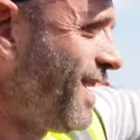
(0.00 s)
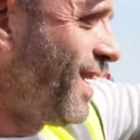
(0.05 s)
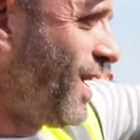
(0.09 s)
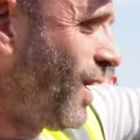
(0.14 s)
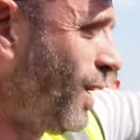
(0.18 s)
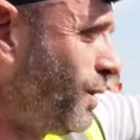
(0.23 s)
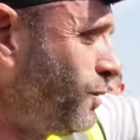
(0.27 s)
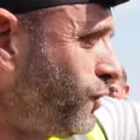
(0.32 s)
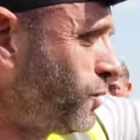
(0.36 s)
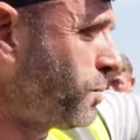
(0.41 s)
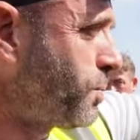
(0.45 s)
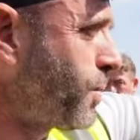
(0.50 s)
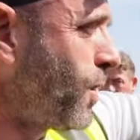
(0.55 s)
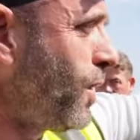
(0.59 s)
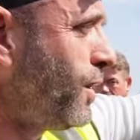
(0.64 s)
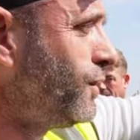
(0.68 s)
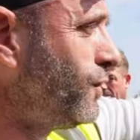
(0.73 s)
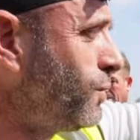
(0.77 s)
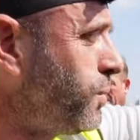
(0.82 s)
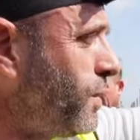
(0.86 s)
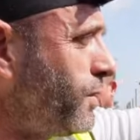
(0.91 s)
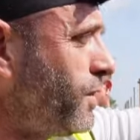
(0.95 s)
I'm
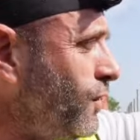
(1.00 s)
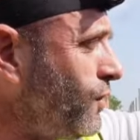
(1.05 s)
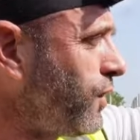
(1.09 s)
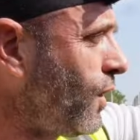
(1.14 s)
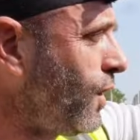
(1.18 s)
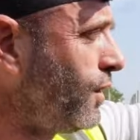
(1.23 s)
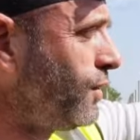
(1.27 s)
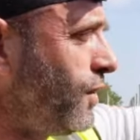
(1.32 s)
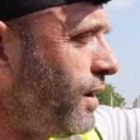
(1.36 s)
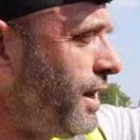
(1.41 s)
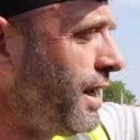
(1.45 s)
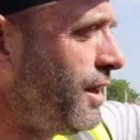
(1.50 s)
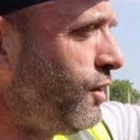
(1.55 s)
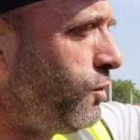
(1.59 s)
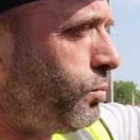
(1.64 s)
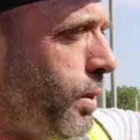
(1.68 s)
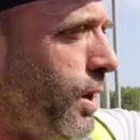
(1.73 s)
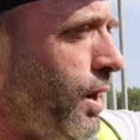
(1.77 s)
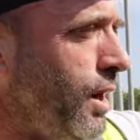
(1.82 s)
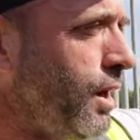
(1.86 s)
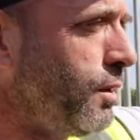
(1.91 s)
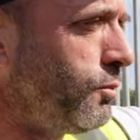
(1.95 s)
surprised with the size of these
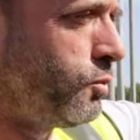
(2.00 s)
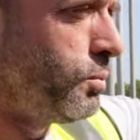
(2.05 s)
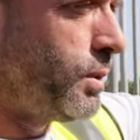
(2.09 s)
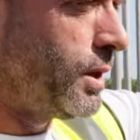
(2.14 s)
perps